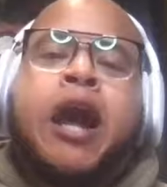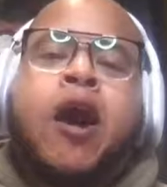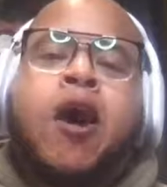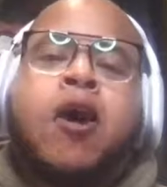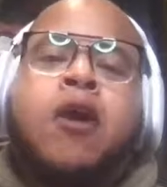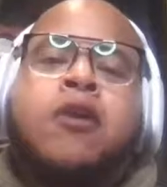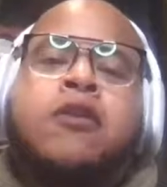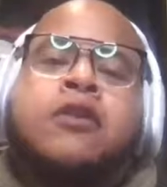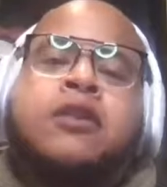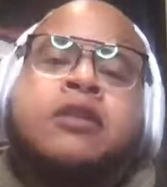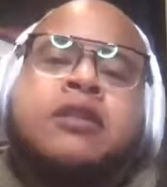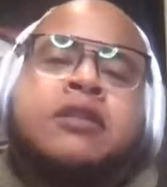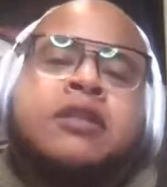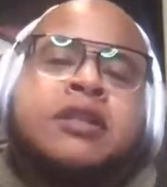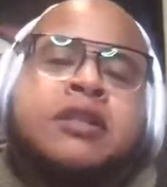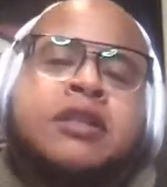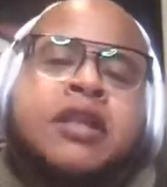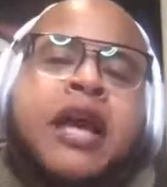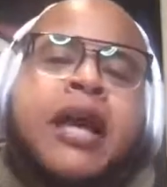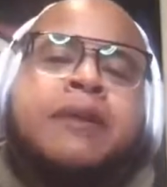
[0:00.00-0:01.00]
all the
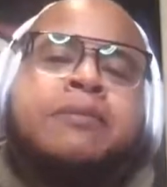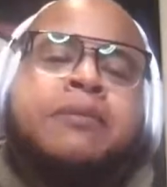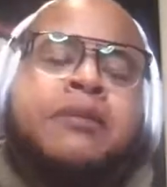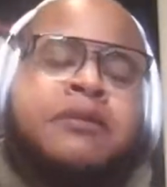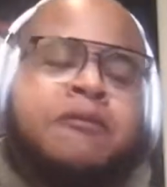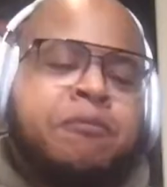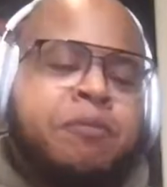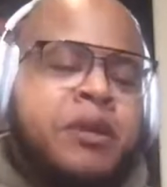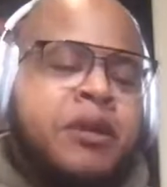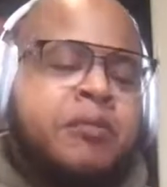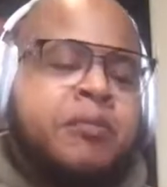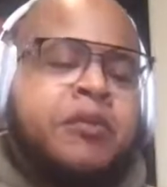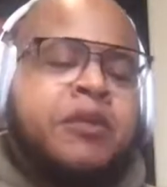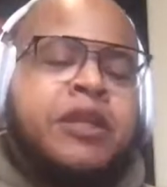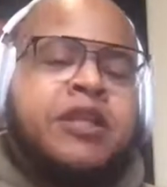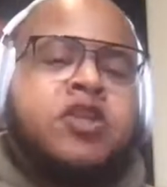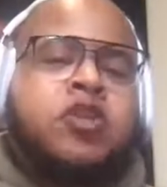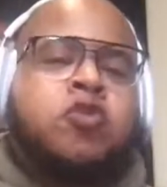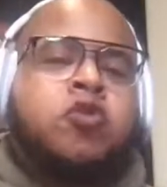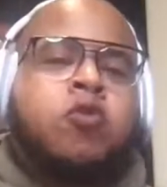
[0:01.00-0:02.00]
types of people
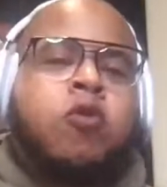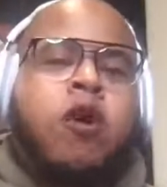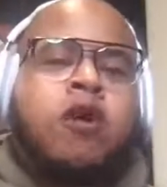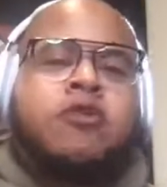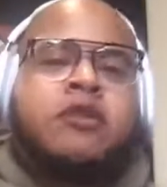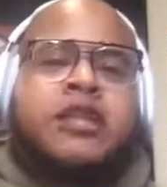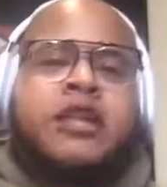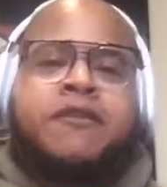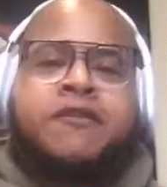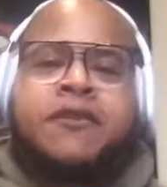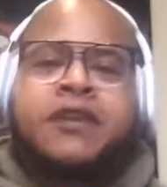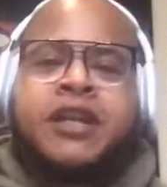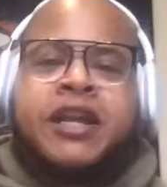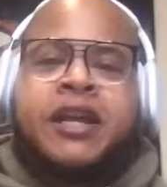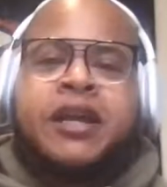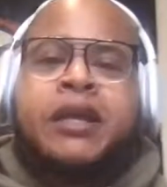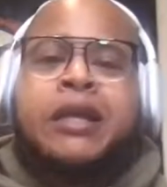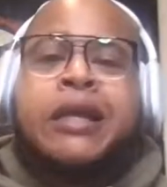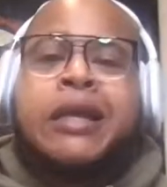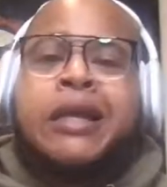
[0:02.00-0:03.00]
that you cross every
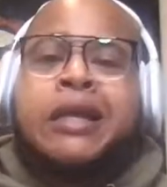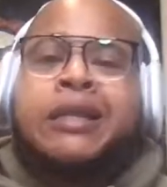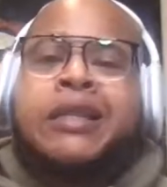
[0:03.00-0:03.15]
day